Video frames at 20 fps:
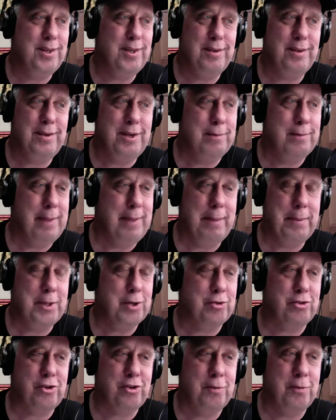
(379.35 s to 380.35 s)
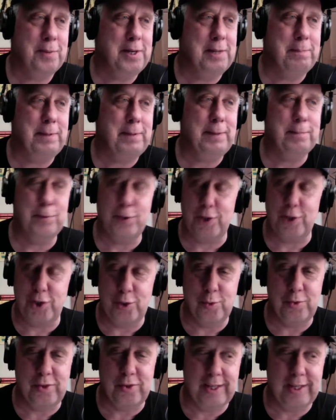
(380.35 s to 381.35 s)
Maybe there's too many people
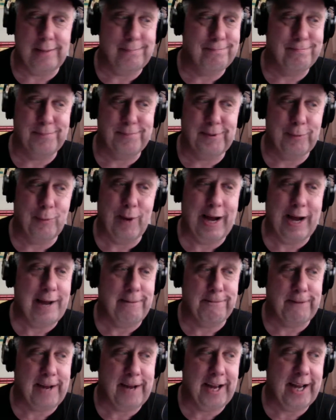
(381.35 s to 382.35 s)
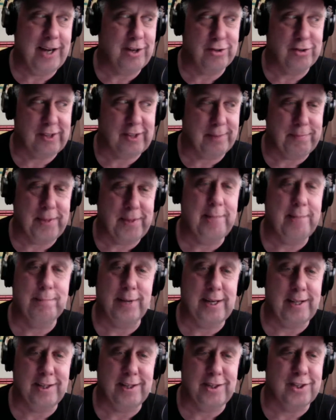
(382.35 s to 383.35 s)
using the Wi-Fi or something,
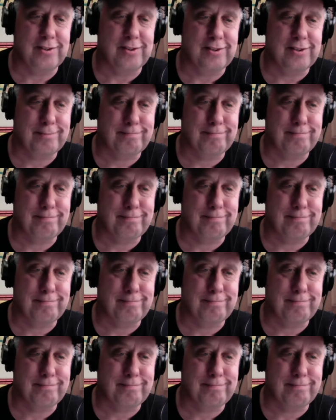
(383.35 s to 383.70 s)
but it just